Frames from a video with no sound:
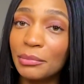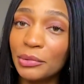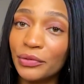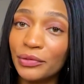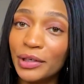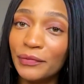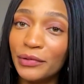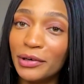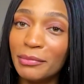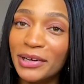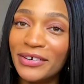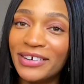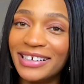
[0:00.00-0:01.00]
Number three, if you're
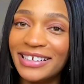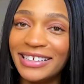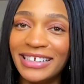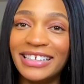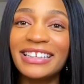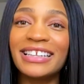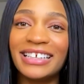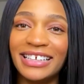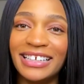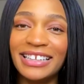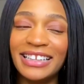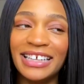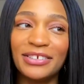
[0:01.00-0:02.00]
American.
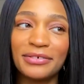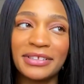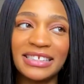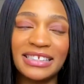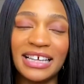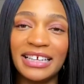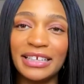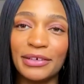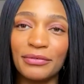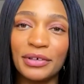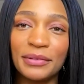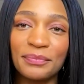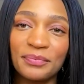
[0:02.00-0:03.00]
They do the sign
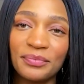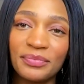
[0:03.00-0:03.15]
different.